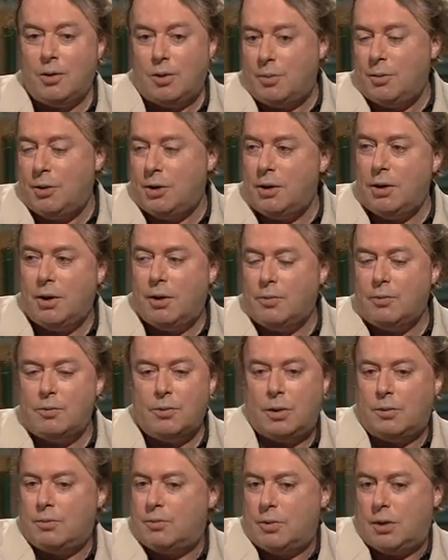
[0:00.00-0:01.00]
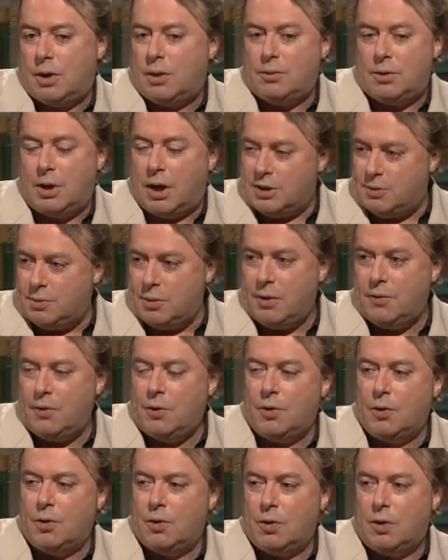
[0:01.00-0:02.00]
no. I mean, that's my
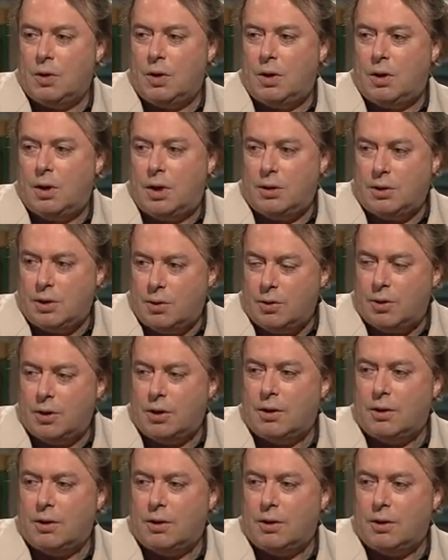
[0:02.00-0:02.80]
view. I don't